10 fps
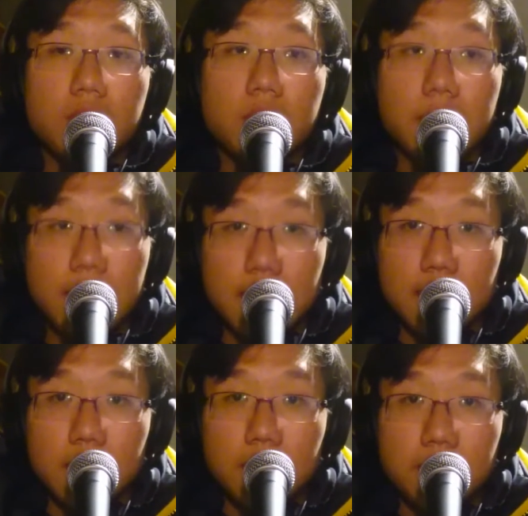
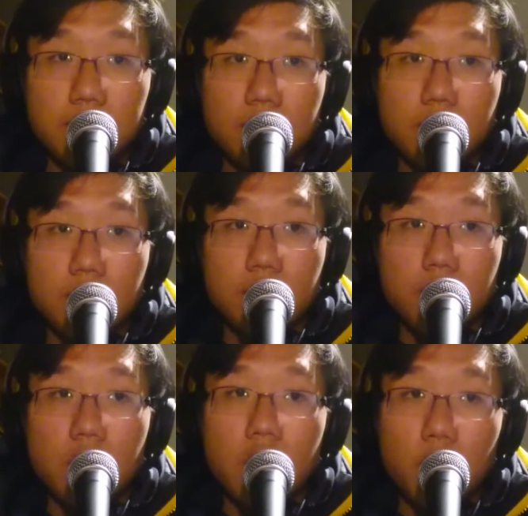Contessa.
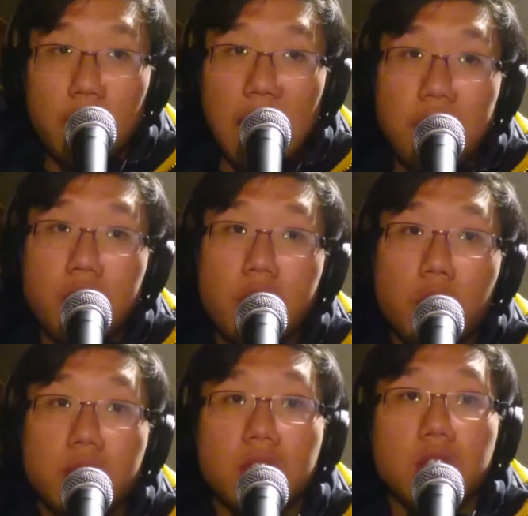When every
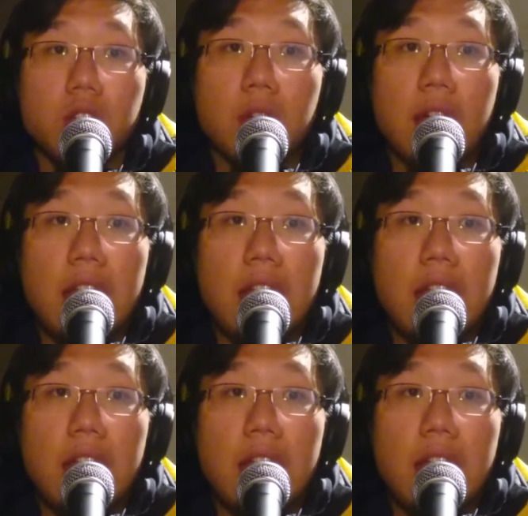question you